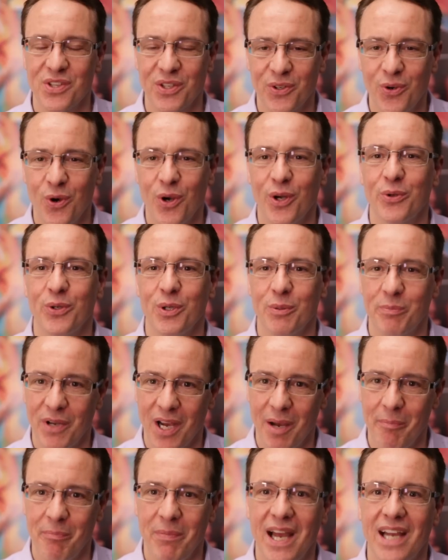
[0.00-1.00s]
The core group
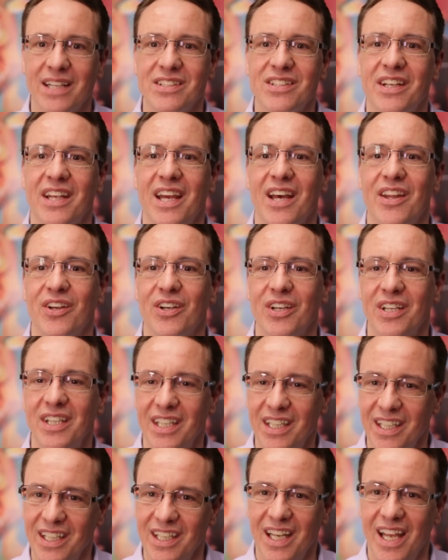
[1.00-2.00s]
got back together.
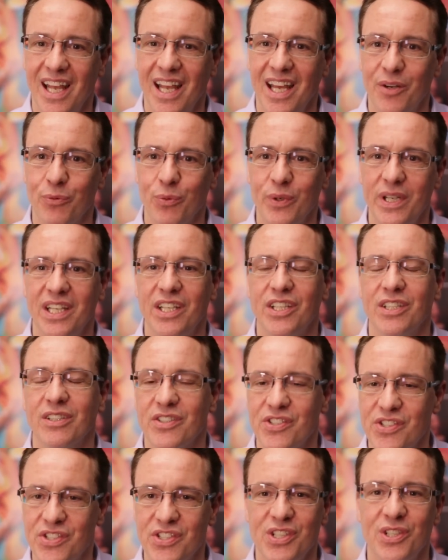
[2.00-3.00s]
And we
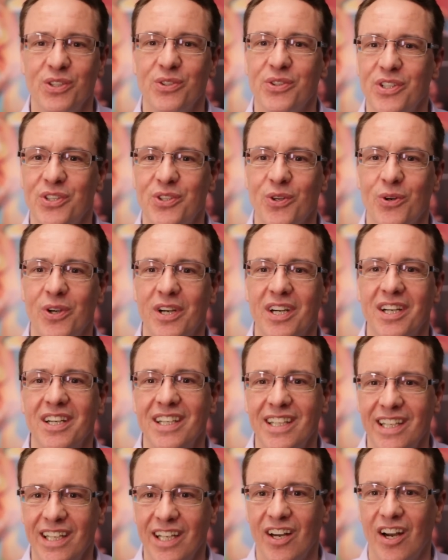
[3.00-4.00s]
sealed the door
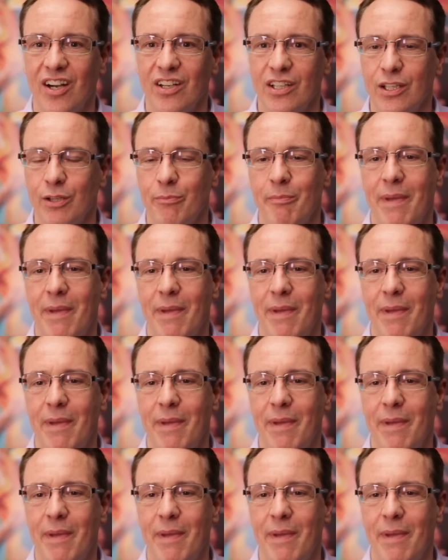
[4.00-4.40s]
in our little